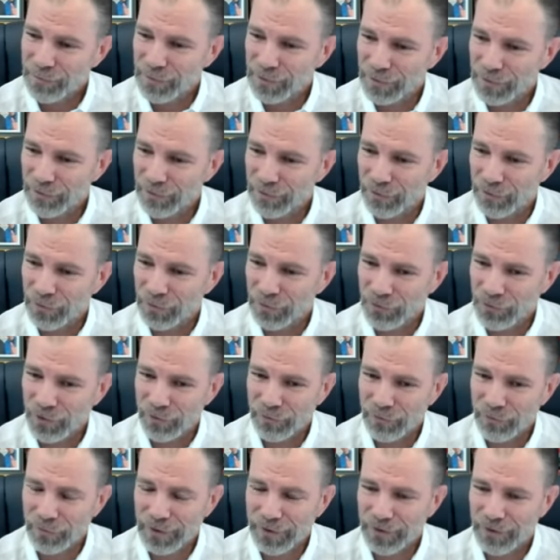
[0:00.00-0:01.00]
actually built
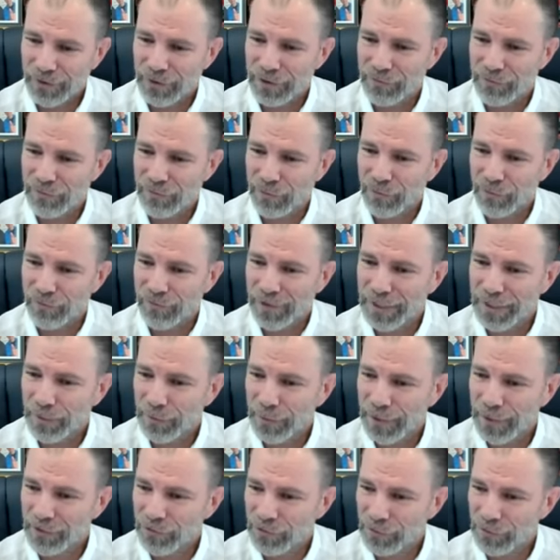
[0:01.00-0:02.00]
the first software,
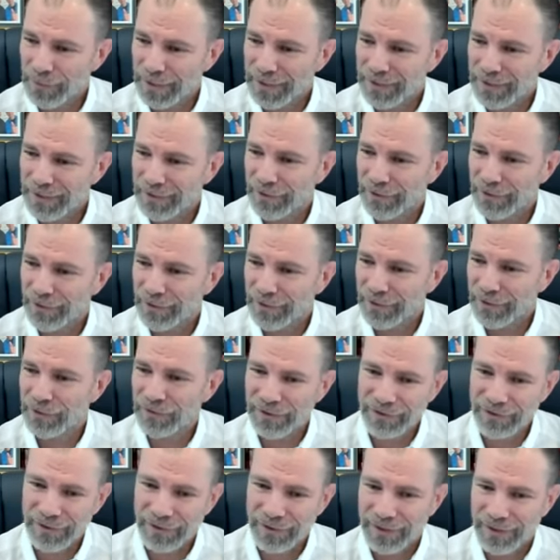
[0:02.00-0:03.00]
34 valuation
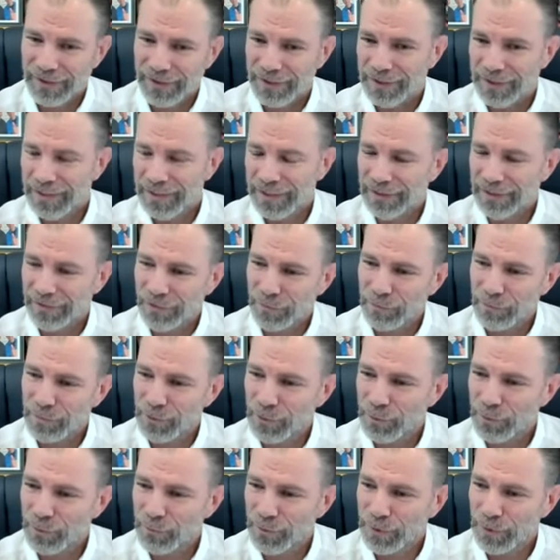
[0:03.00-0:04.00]
methodologies
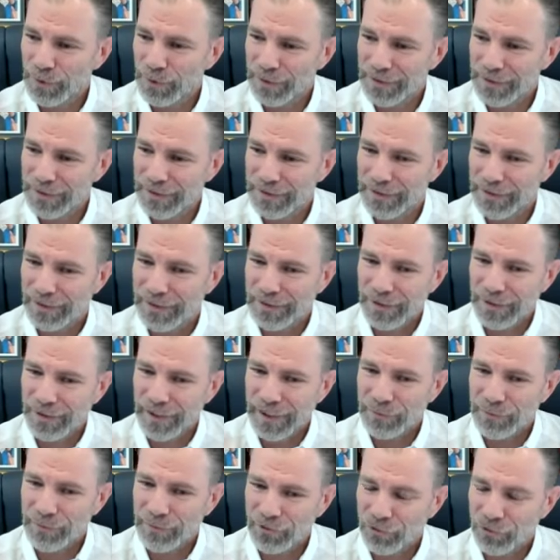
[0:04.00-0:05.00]
linked to
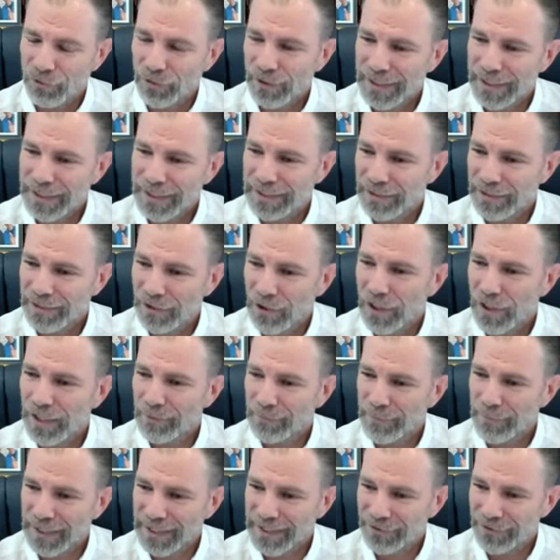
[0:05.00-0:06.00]
Bloomberg, and I was
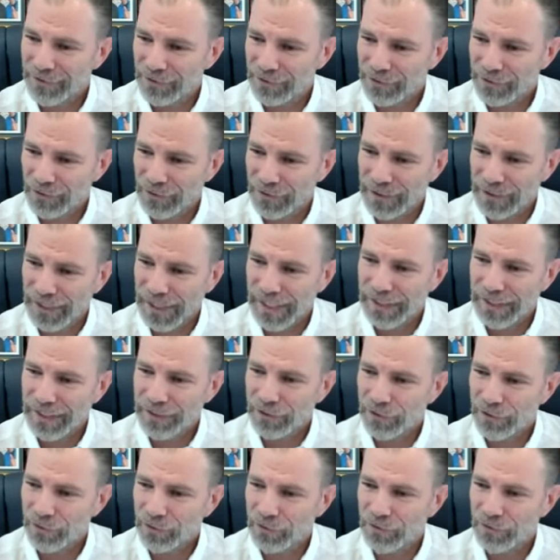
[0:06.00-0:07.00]
training line
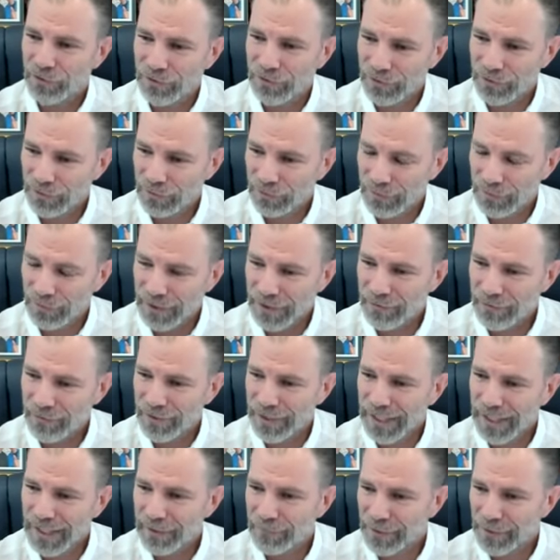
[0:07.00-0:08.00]
managers on how to use
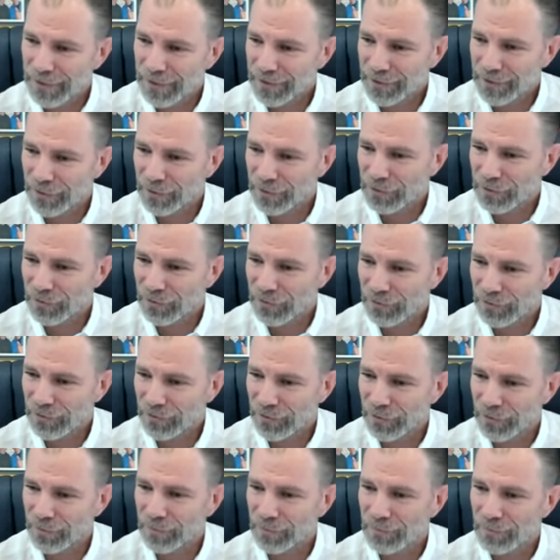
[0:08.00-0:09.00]
the EVA
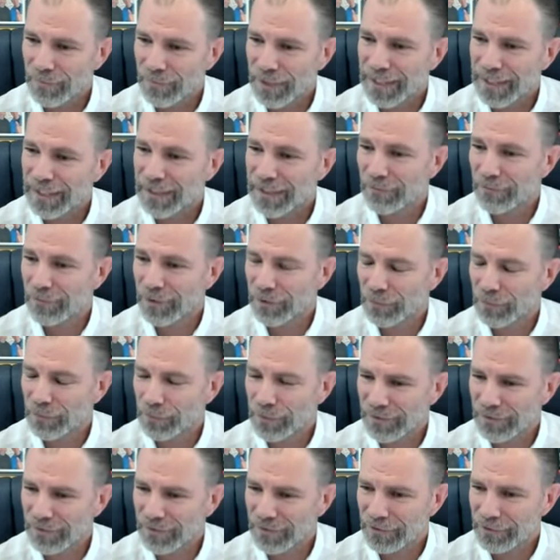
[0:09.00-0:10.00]
methodology for
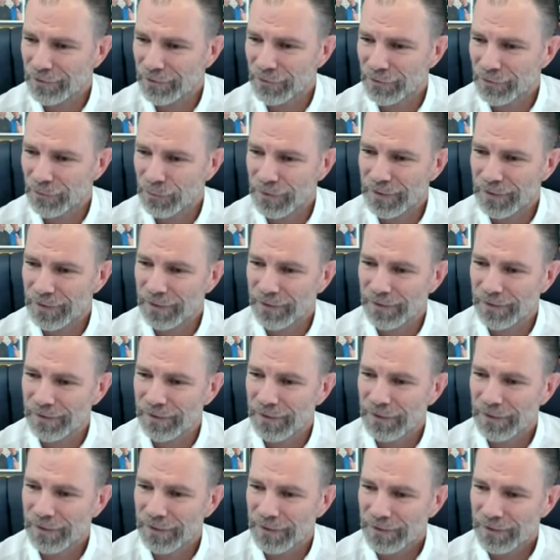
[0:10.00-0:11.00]
making investment
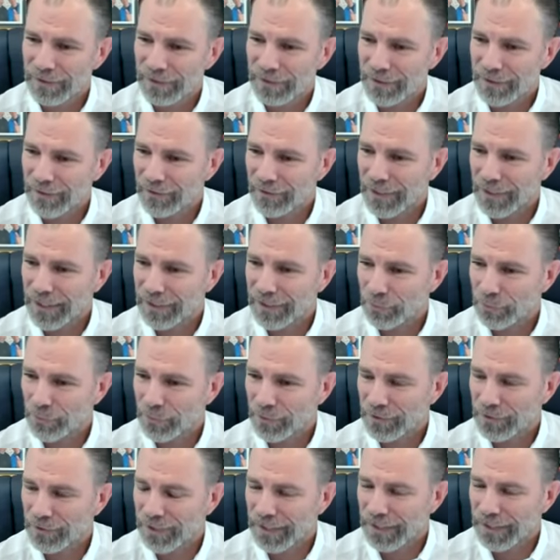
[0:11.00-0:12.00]
decisions within
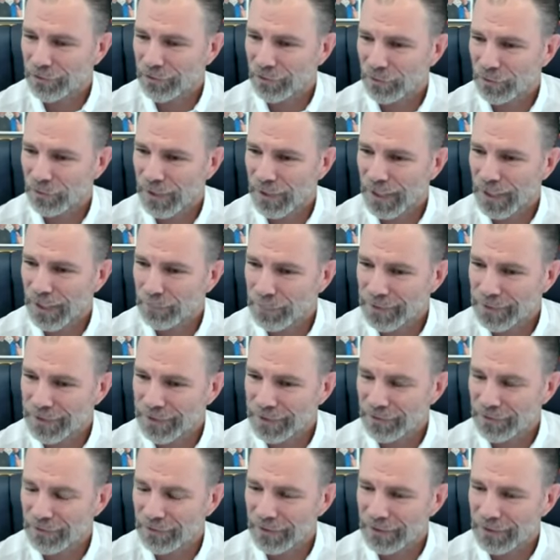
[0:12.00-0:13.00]
these large
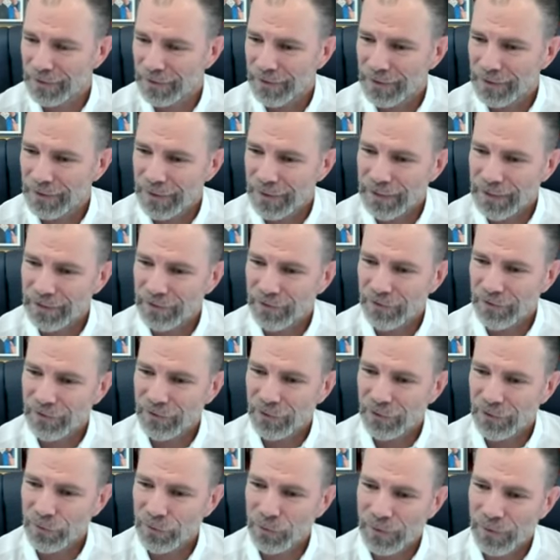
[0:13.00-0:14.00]
multinational companies.
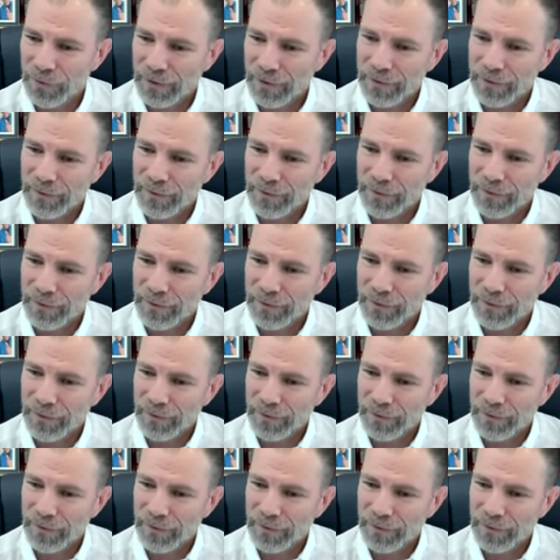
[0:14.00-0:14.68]
And so